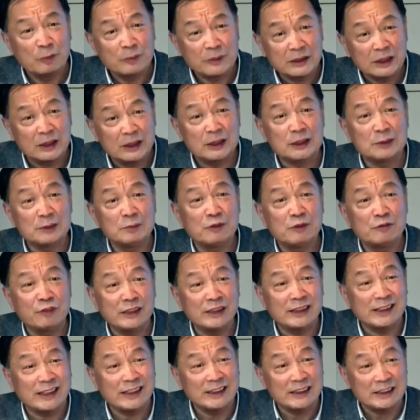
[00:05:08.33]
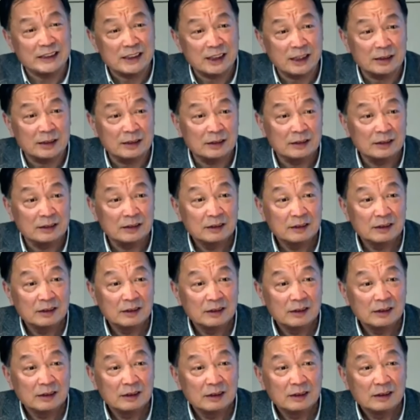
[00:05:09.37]
we Europeans are
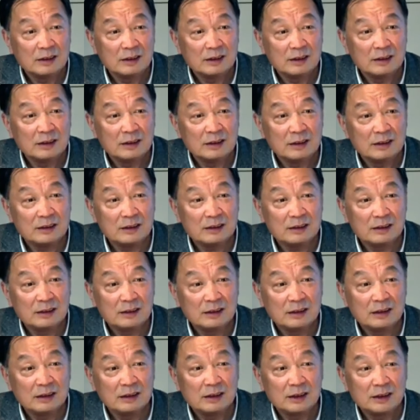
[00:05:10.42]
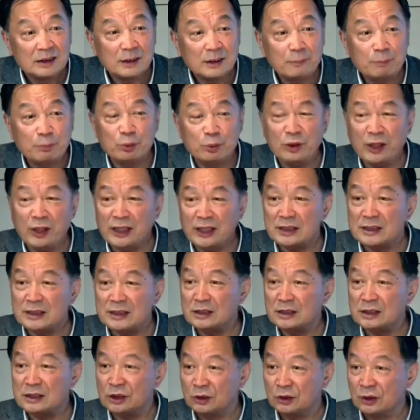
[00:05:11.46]
enjoying too much benefits. We
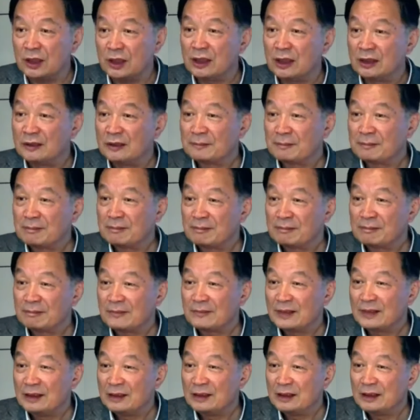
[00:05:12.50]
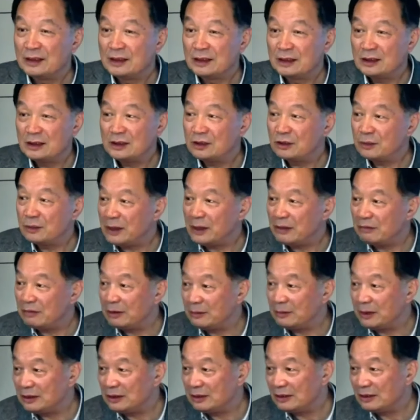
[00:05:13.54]
cannot afford it. We have to
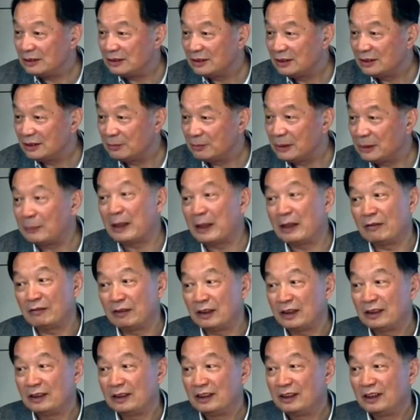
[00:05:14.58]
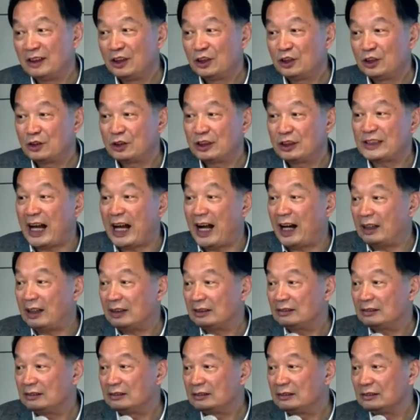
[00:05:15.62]
reduce our vacation, cut down on our
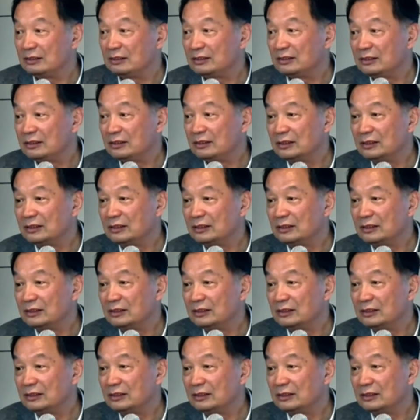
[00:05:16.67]
benefits,